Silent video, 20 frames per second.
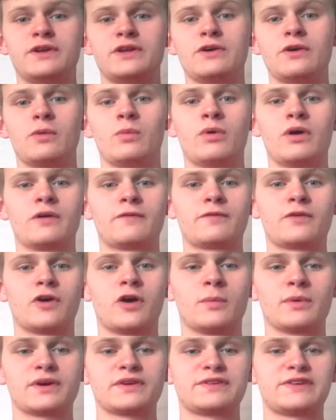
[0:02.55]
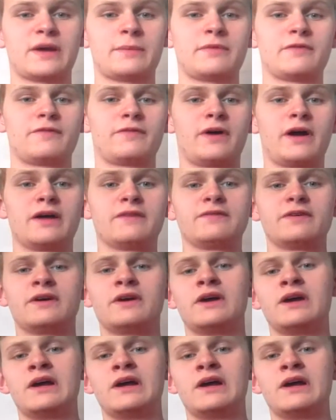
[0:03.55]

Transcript: video 1 for Homework Assignment 5.